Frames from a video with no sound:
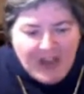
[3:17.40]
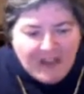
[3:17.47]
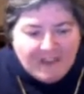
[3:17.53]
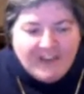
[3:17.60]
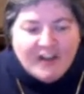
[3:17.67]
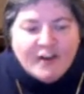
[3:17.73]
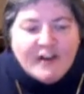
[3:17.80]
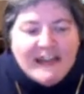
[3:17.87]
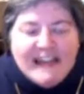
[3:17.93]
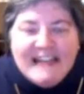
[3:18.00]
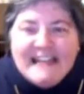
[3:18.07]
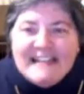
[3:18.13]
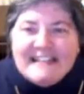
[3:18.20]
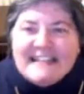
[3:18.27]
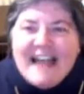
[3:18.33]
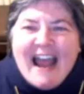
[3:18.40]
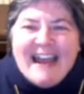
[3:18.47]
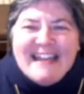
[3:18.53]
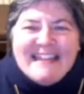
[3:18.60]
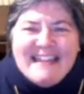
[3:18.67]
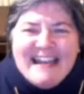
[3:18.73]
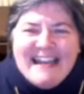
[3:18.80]
"There is, I
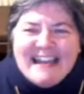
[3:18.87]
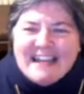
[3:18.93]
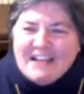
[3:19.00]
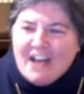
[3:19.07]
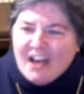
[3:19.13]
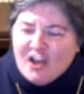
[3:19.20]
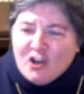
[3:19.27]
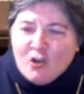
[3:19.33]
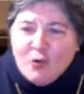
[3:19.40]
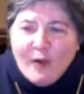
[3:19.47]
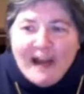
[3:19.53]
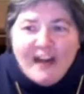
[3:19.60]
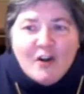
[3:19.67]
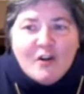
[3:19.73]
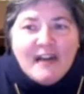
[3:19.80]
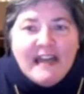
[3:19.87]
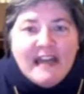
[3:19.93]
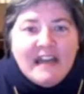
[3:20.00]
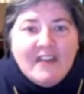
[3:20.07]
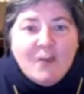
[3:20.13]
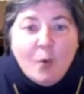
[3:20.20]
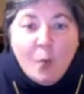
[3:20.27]
think, not a greater
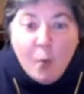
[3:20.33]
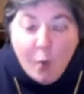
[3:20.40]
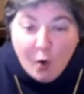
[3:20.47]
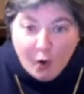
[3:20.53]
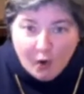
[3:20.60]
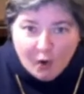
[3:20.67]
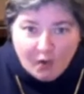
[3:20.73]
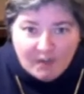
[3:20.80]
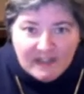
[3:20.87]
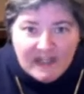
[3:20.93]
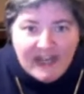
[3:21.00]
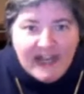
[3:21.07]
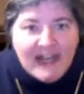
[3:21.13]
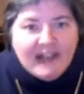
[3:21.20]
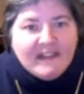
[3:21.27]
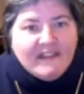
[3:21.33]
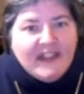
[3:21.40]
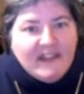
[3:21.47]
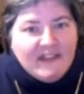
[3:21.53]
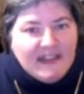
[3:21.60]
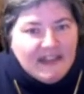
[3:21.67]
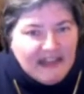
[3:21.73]
need in the world
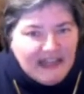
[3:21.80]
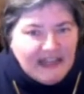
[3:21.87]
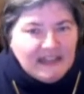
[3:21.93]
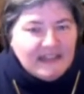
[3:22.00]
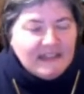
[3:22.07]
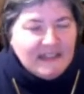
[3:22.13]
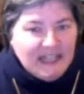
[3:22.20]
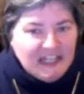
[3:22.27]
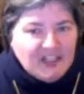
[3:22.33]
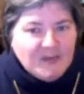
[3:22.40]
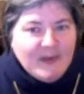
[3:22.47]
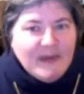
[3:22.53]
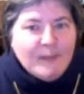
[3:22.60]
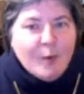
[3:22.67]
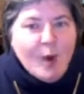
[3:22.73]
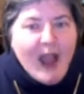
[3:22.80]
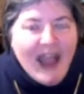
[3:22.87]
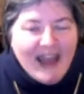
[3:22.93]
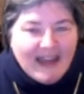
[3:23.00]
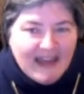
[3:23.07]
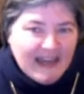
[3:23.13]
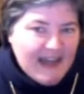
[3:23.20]
than the need to teach people
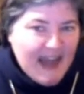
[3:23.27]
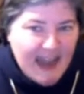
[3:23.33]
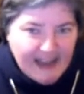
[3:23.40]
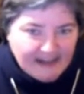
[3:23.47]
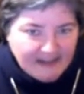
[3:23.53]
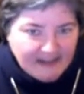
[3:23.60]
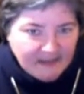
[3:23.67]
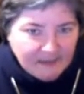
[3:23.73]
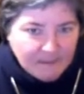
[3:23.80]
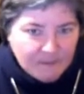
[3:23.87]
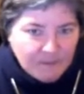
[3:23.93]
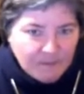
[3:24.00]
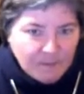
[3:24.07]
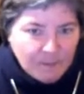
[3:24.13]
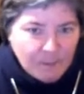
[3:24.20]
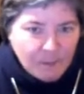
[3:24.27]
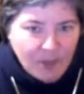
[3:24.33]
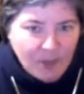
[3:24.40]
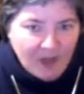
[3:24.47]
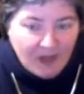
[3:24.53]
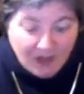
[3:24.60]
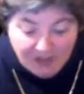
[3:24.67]
how to connect."
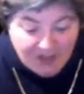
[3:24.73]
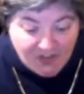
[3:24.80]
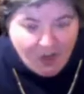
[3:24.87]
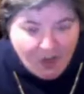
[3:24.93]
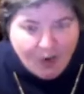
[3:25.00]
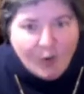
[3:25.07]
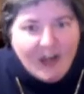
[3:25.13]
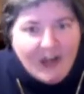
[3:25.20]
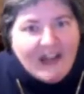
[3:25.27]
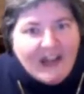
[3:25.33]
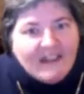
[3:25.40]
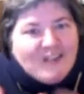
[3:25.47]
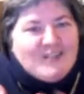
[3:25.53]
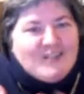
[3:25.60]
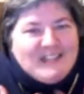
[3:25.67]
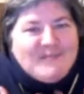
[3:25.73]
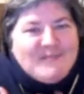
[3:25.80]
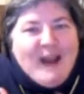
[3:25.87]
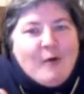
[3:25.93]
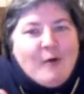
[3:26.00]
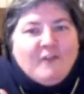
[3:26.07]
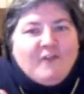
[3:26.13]
So, there's this
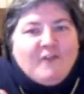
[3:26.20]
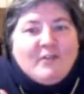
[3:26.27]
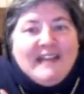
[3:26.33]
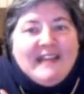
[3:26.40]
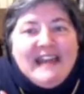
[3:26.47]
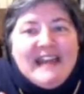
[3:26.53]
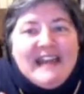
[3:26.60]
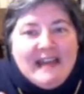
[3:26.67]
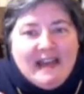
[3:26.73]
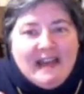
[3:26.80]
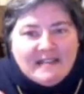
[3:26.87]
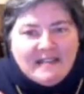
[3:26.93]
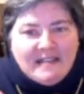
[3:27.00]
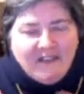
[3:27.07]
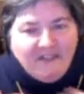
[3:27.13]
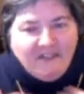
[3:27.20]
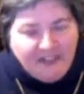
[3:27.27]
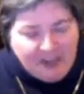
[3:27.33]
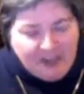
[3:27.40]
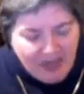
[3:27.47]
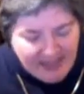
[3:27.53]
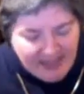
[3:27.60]
powerful need in us to
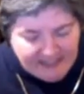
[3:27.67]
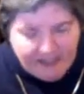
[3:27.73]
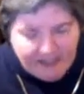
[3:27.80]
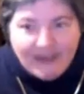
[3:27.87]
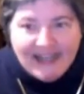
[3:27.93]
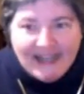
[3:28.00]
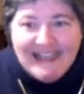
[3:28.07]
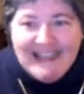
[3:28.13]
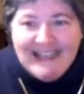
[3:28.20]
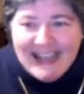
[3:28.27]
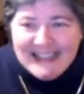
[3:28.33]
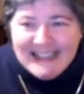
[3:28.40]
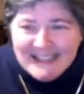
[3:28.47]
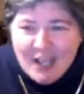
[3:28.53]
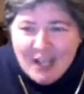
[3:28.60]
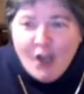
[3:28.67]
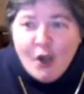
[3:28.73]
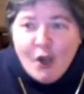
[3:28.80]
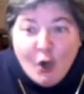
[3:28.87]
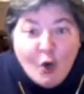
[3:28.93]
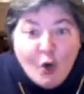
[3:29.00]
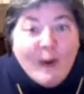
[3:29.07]
feel like somebody gets
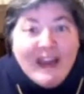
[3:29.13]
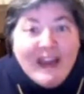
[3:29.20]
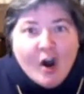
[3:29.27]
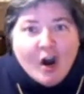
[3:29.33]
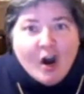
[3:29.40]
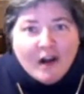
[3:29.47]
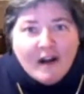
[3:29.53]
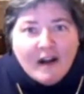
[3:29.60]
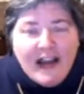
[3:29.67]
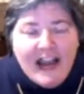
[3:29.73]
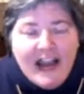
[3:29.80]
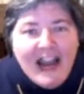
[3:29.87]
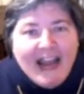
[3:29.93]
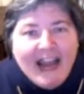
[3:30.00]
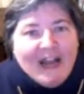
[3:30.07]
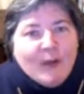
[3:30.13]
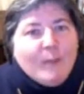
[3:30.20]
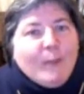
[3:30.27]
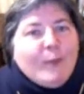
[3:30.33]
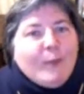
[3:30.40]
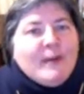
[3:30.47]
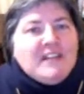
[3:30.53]
who we are and
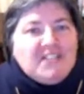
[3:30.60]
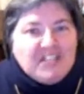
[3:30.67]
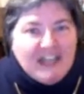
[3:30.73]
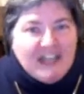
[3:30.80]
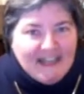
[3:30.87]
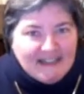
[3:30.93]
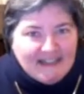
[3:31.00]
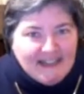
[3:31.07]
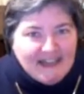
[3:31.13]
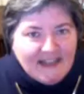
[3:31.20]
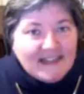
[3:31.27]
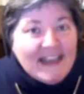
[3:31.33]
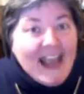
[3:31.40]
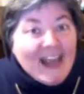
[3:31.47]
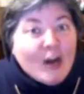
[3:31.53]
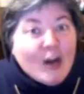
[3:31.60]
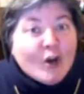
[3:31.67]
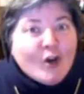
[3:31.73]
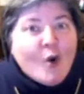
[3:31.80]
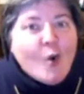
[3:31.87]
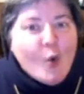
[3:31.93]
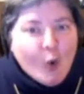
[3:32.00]
appreciates us at
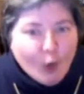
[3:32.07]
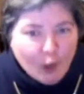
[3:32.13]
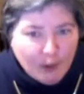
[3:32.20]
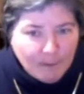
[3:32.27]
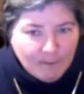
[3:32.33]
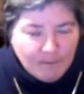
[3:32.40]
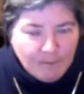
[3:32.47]
our core.